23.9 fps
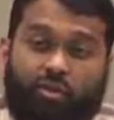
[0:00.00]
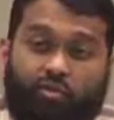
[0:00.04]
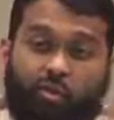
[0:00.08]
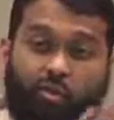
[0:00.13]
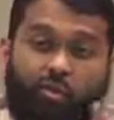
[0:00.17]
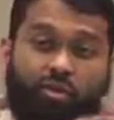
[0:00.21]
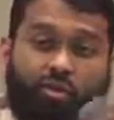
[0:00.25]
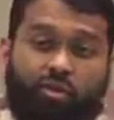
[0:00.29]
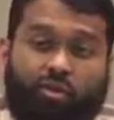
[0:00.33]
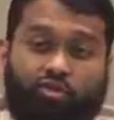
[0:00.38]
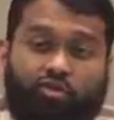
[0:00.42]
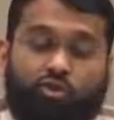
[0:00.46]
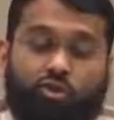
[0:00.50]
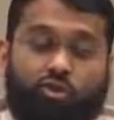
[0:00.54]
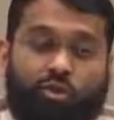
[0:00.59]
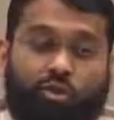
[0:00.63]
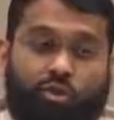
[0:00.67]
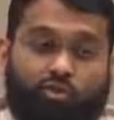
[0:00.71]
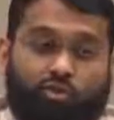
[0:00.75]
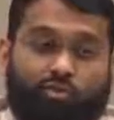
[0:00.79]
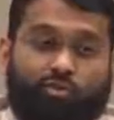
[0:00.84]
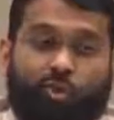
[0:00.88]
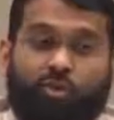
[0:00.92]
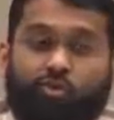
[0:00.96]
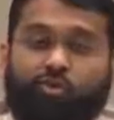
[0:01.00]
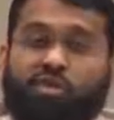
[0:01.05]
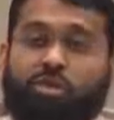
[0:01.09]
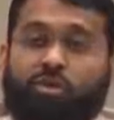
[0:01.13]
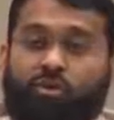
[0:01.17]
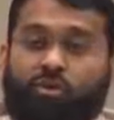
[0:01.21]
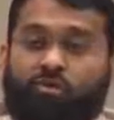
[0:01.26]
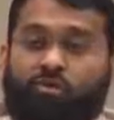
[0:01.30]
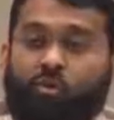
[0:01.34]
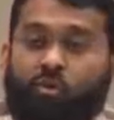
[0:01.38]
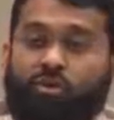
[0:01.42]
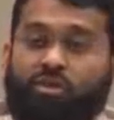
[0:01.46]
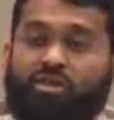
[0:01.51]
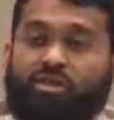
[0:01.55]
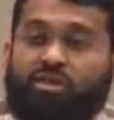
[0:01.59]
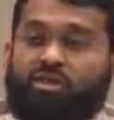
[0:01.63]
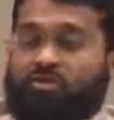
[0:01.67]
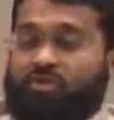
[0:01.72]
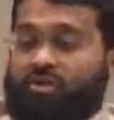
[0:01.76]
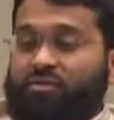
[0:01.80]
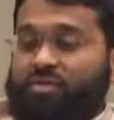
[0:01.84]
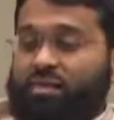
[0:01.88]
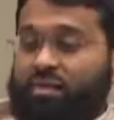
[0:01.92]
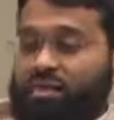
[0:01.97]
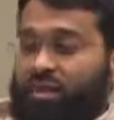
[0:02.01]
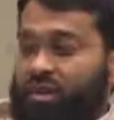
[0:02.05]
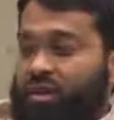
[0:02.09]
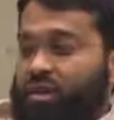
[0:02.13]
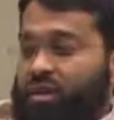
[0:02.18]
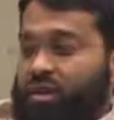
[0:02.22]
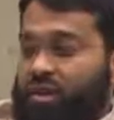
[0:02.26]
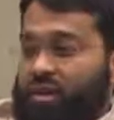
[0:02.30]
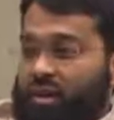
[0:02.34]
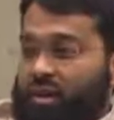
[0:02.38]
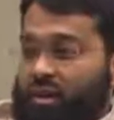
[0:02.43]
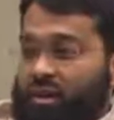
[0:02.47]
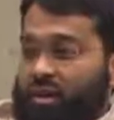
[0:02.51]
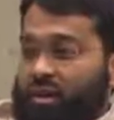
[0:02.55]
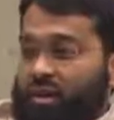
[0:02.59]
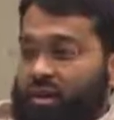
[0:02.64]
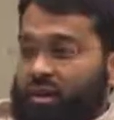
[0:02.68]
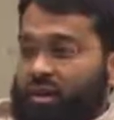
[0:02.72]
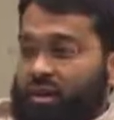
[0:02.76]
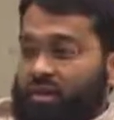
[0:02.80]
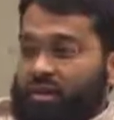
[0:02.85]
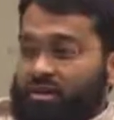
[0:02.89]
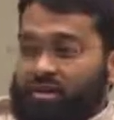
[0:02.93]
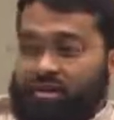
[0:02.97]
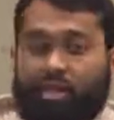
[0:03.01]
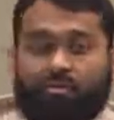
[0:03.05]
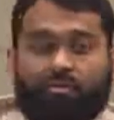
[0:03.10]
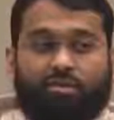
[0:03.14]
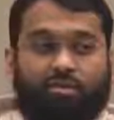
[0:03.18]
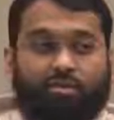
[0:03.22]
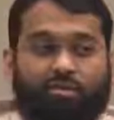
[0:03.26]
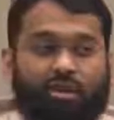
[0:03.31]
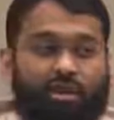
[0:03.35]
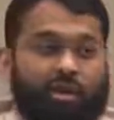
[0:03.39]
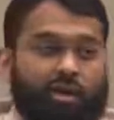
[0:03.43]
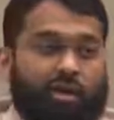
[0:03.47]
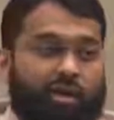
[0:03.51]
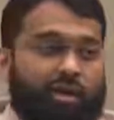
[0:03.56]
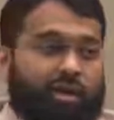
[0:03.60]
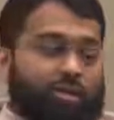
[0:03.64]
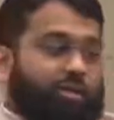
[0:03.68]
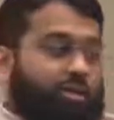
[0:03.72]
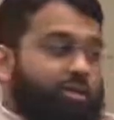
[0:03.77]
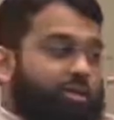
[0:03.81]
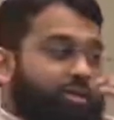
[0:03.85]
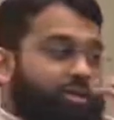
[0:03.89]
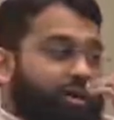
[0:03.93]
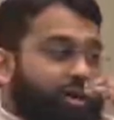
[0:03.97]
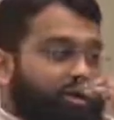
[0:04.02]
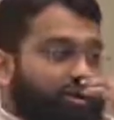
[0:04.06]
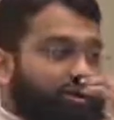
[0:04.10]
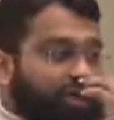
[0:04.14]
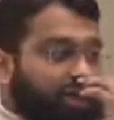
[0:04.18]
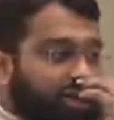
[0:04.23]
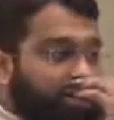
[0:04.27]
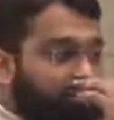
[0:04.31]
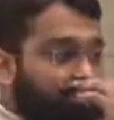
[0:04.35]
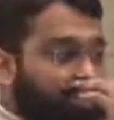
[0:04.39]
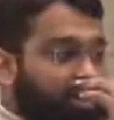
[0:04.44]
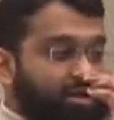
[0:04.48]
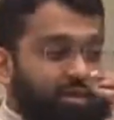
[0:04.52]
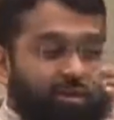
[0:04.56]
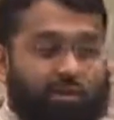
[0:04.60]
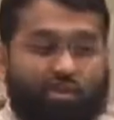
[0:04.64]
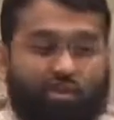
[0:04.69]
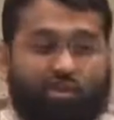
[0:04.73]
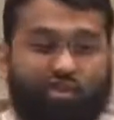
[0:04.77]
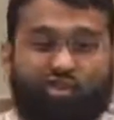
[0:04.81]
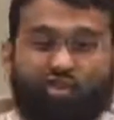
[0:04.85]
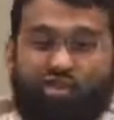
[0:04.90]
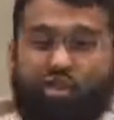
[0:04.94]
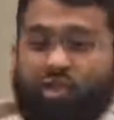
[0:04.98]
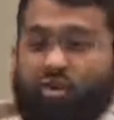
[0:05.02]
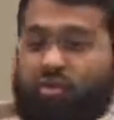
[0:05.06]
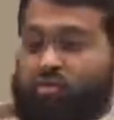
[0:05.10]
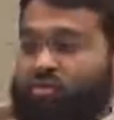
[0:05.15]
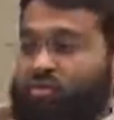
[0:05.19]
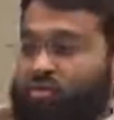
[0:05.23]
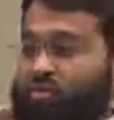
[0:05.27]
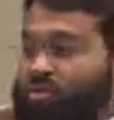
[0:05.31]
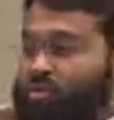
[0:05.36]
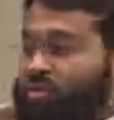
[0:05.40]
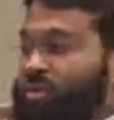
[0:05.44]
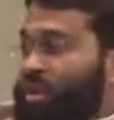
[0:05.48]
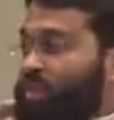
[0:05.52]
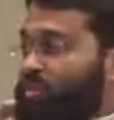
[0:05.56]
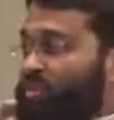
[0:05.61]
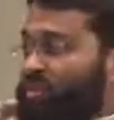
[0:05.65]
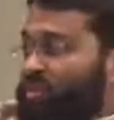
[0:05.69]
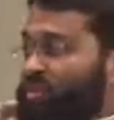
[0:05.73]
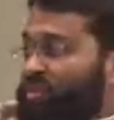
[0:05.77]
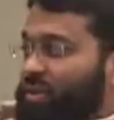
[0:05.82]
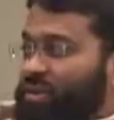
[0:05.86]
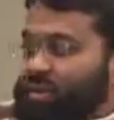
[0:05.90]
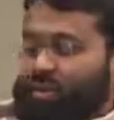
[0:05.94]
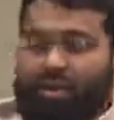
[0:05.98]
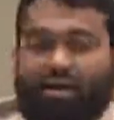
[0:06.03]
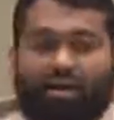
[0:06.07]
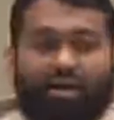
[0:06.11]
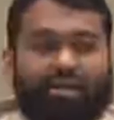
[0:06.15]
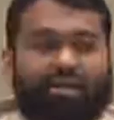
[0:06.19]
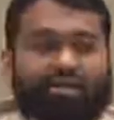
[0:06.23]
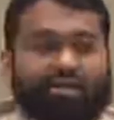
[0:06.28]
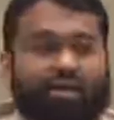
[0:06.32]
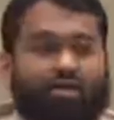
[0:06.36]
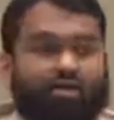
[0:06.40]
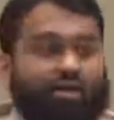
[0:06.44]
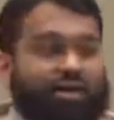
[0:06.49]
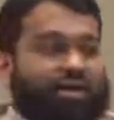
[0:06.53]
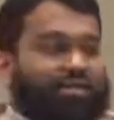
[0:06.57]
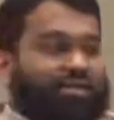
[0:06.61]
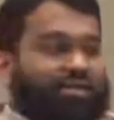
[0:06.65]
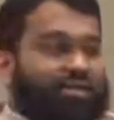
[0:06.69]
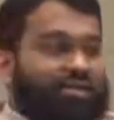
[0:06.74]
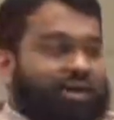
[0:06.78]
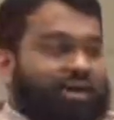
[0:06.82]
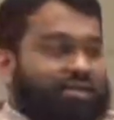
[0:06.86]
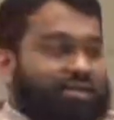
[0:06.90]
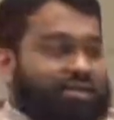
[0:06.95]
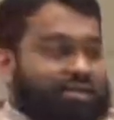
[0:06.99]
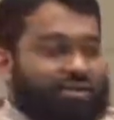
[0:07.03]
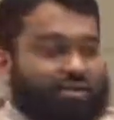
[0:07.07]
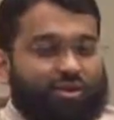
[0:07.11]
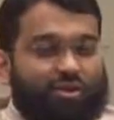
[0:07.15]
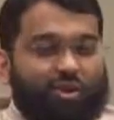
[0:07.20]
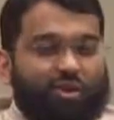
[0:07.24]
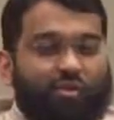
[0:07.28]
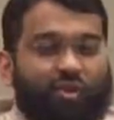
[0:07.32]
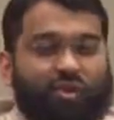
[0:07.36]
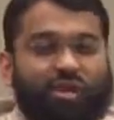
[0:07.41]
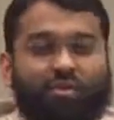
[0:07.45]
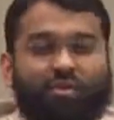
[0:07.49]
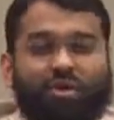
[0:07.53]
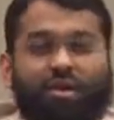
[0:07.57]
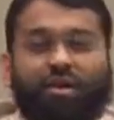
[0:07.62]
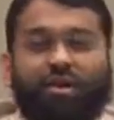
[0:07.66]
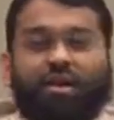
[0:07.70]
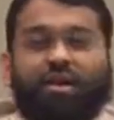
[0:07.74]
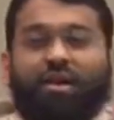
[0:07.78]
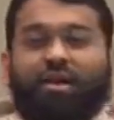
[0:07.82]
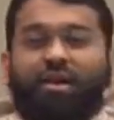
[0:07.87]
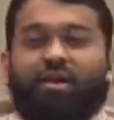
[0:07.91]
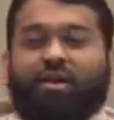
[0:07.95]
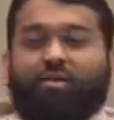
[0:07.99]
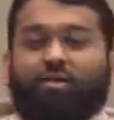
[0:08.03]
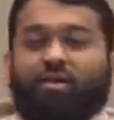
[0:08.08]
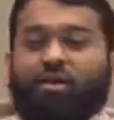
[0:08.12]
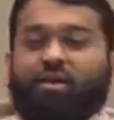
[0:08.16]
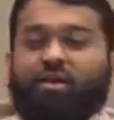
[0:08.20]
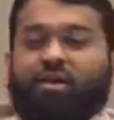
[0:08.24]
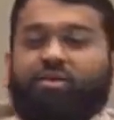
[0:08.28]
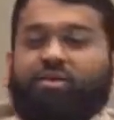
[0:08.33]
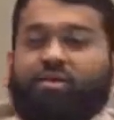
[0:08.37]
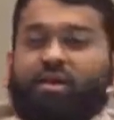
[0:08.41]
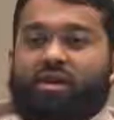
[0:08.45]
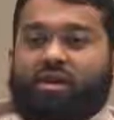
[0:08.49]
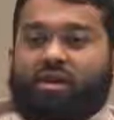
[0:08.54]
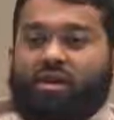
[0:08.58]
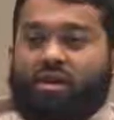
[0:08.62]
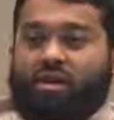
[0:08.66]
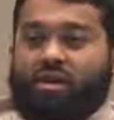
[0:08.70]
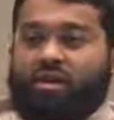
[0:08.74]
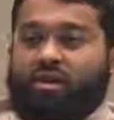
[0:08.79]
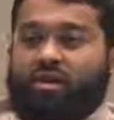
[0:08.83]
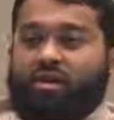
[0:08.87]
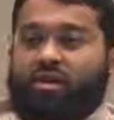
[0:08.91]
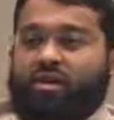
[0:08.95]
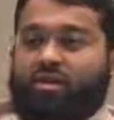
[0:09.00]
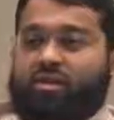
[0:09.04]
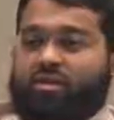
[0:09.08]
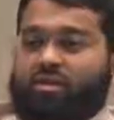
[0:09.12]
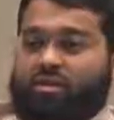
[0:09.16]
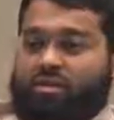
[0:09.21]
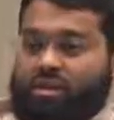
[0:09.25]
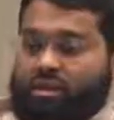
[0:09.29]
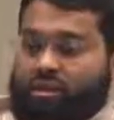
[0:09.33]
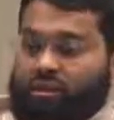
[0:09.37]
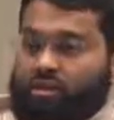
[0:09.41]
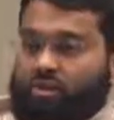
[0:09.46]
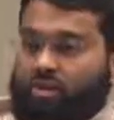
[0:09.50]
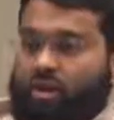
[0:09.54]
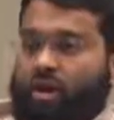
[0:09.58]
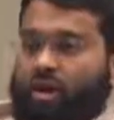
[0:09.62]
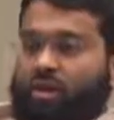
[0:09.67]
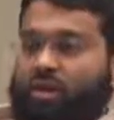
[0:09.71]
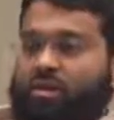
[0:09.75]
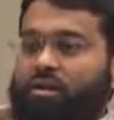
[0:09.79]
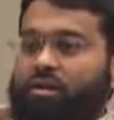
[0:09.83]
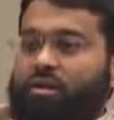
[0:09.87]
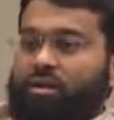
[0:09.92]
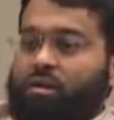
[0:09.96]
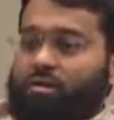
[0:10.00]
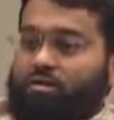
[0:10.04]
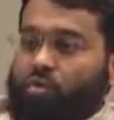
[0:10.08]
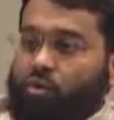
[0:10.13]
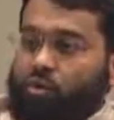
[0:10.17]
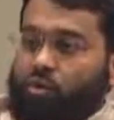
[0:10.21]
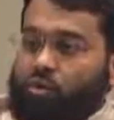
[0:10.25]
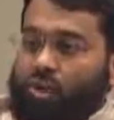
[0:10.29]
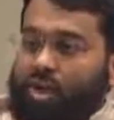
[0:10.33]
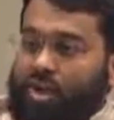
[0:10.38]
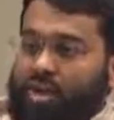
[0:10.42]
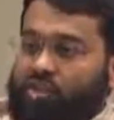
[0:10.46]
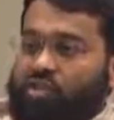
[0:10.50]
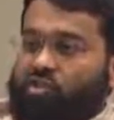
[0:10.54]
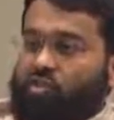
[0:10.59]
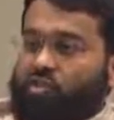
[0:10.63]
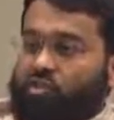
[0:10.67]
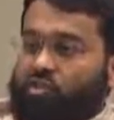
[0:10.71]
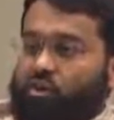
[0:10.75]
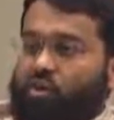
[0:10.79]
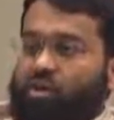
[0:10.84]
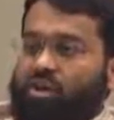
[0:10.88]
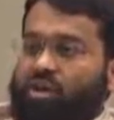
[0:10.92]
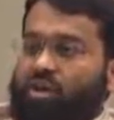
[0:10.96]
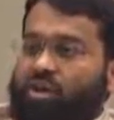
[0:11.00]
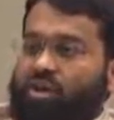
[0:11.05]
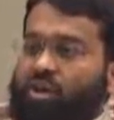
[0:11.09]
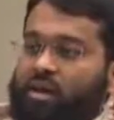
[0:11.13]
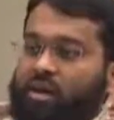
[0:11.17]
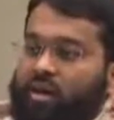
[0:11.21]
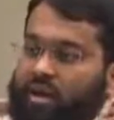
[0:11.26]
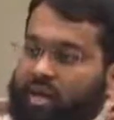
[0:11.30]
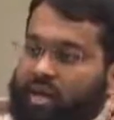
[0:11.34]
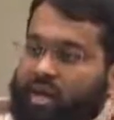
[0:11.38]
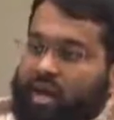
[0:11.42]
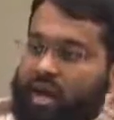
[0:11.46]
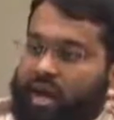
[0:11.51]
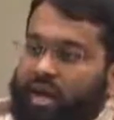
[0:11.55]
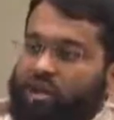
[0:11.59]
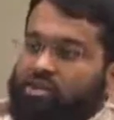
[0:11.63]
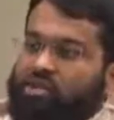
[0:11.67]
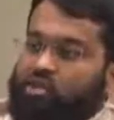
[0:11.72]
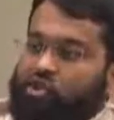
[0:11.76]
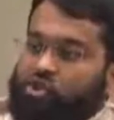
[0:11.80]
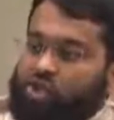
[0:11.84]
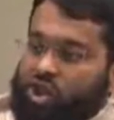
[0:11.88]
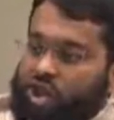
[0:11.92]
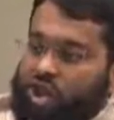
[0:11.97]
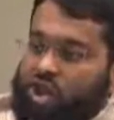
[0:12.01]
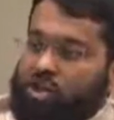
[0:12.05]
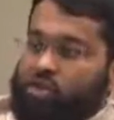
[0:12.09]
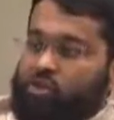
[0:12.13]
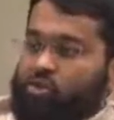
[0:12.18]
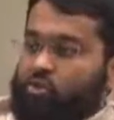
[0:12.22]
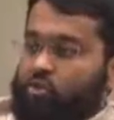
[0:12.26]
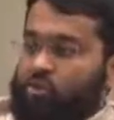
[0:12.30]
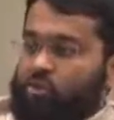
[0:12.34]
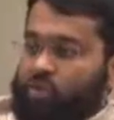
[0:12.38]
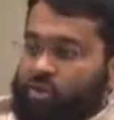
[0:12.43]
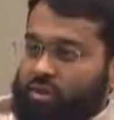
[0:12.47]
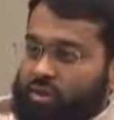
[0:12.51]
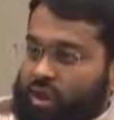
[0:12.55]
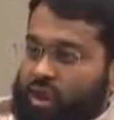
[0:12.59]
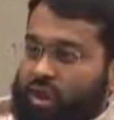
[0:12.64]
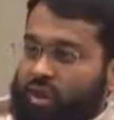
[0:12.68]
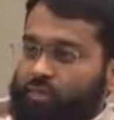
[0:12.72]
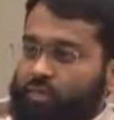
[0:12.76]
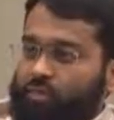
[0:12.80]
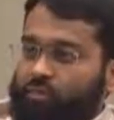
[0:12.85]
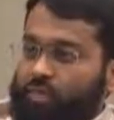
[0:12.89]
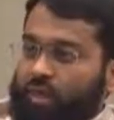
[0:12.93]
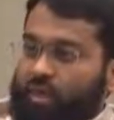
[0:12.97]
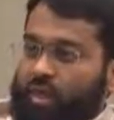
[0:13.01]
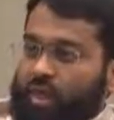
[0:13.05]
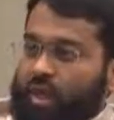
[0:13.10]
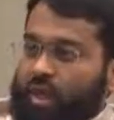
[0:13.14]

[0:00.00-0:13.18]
Romeo and Juliet are supposed to be 14, 15 at the time of the play. Now, I don't know, in our times, maybe they go to jail for some type of anti-whatever laws, I don't know. But I mean, the point is that sexuality and the age of puberty, it has changed over time.